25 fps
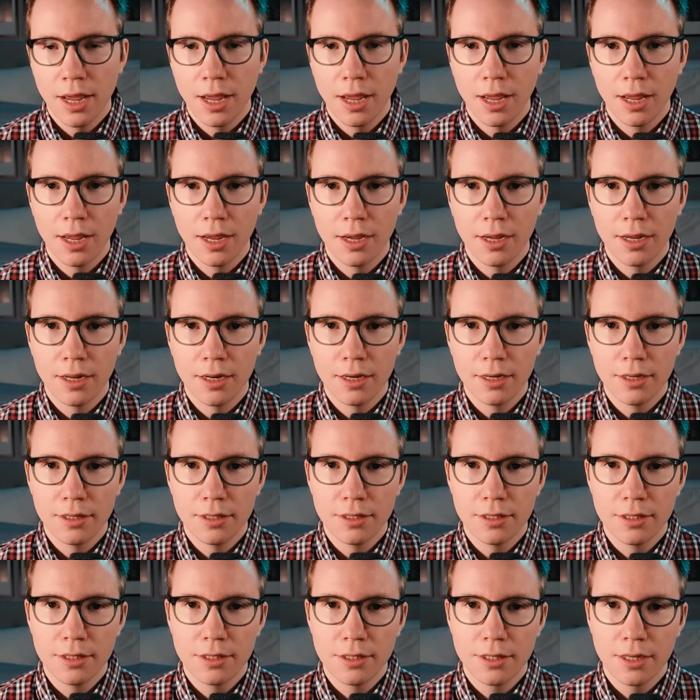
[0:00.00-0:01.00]

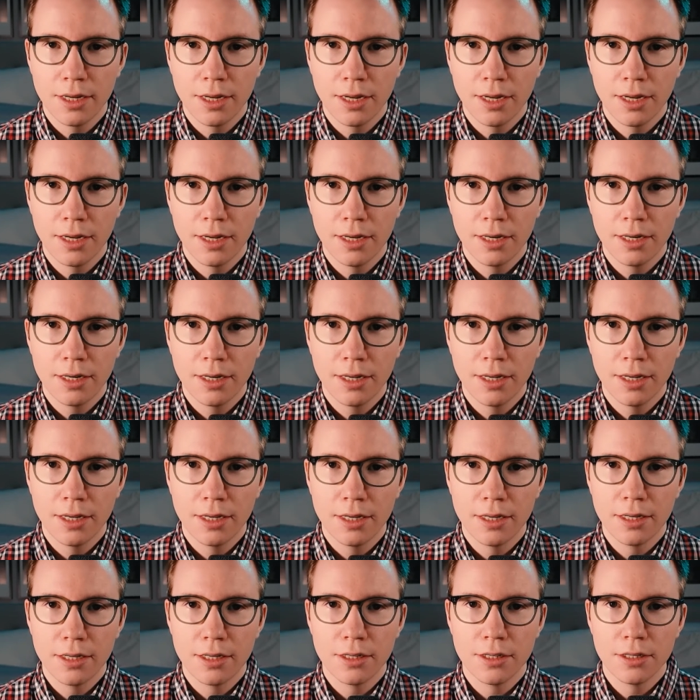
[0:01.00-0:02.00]
and it
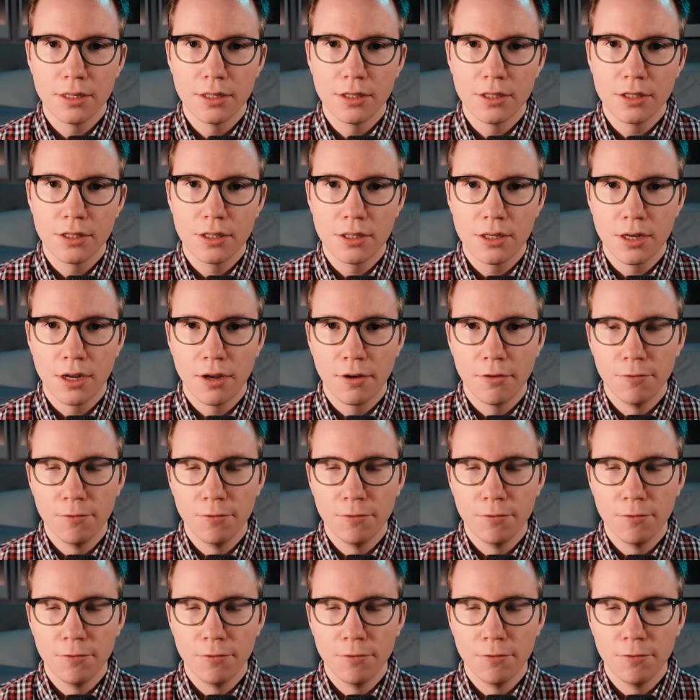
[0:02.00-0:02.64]
is